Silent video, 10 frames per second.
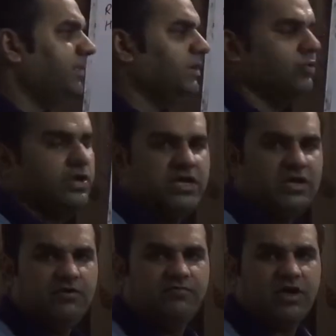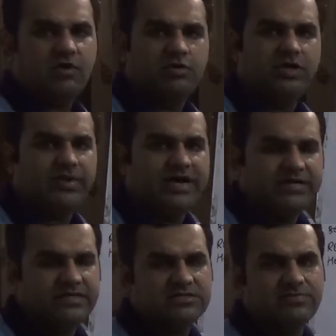be doing, we are going to divide
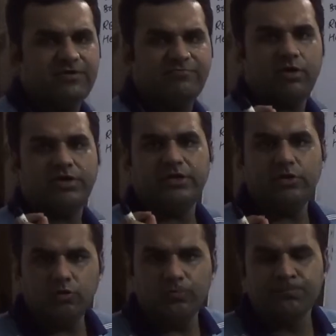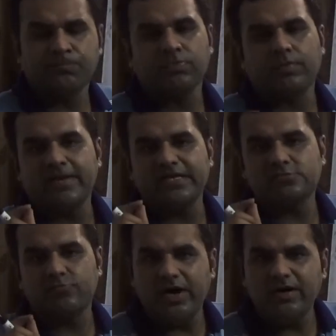it this by 42,
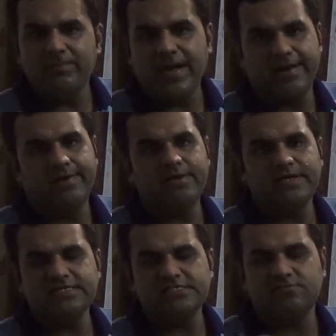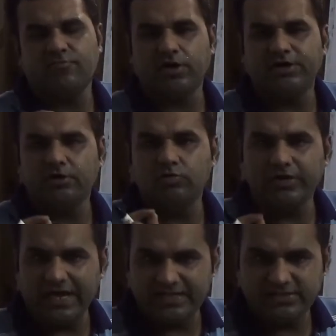because 1 barrel is 42
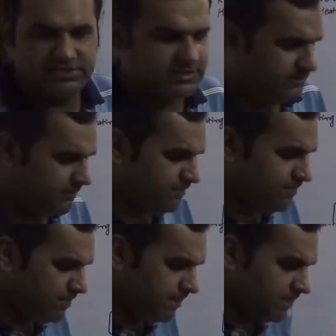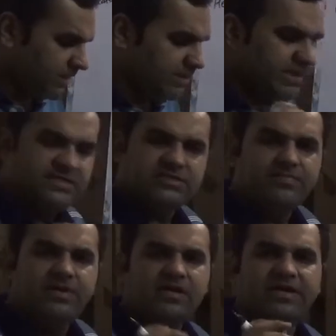gallons. The reason
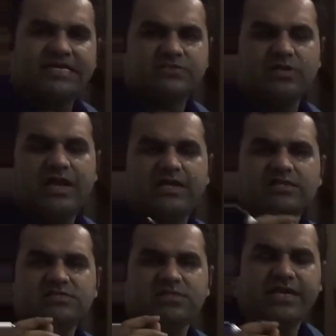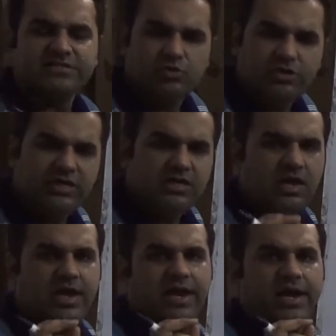being, gasolines, gasoline
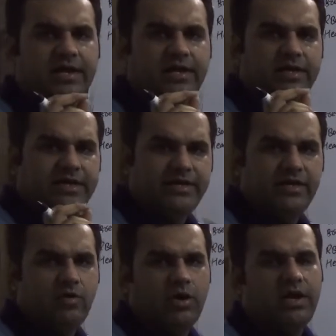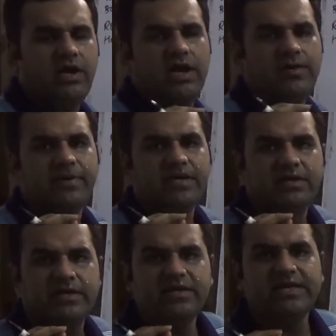and heating oil are
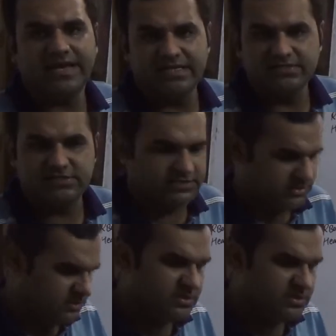measured in gallons.